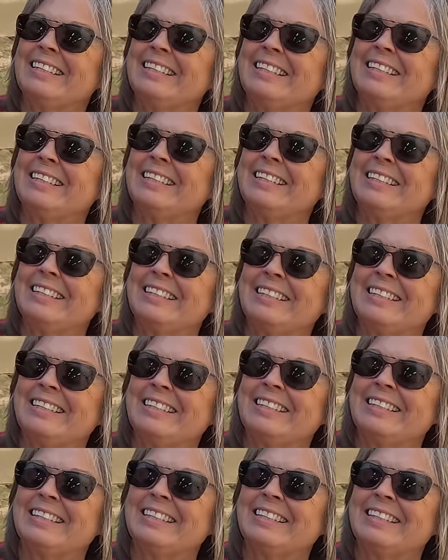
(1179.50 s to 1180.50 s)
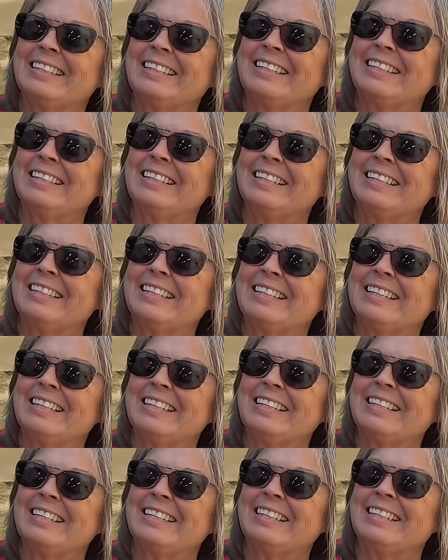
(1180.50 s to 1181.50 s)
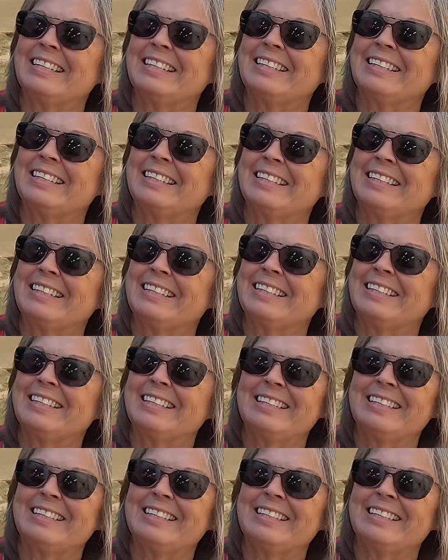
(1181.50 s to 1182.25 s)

The person shown says nothing.